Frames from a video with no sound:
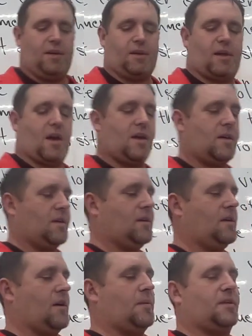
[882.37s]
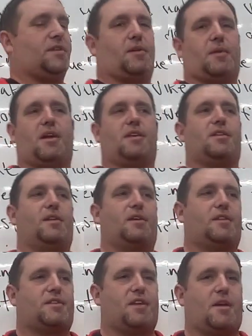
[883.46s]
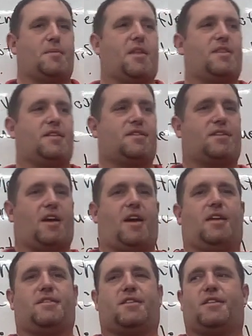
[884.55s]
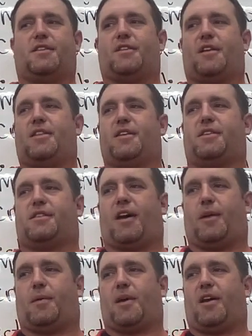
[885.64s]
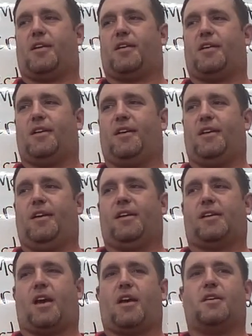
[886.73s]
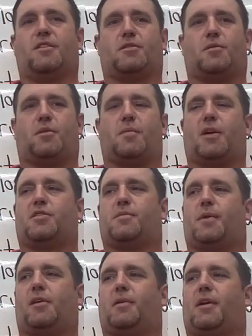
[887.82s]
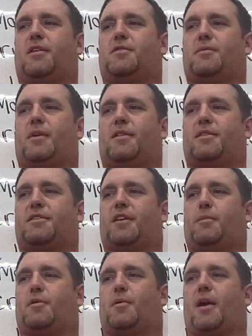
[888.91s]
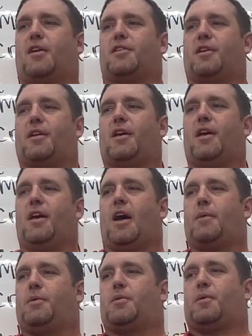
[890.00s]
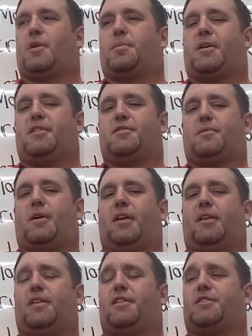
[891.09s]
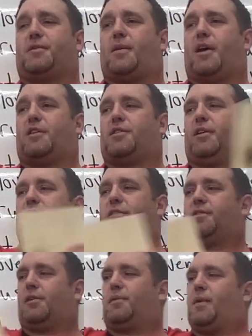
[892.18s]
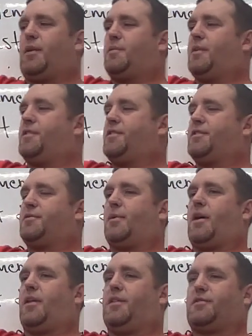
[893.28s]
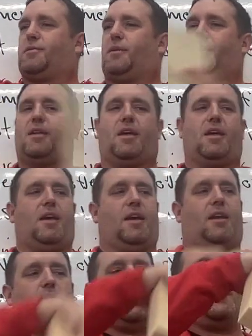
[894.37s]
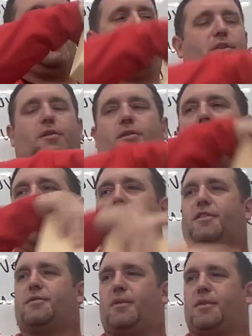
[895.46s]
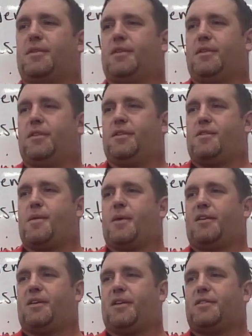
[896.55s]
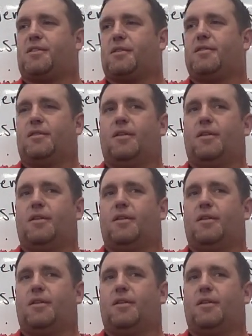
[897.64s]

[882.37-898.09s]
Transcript: okay, I want the grain to look the same on this side as it does on this side, right? Okay, so I want to make sure my grain is running the same direction. I wouldn't want a piece running this direction because the grain runs this way on this one and it runs vertical on this one. Does that make sense?